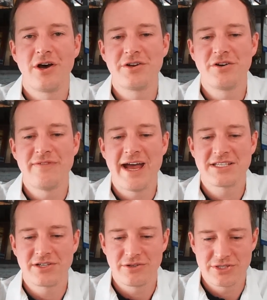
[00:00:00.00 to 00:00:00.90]
on your
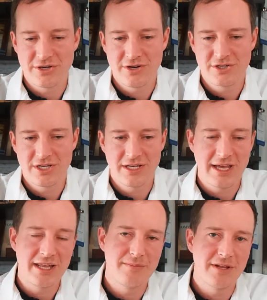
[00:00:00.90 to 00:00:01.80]
vascular surgeon
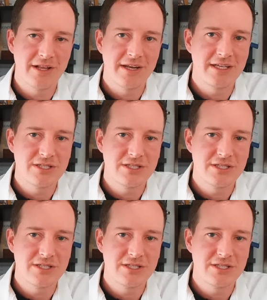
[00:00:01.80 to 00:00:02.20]
and ability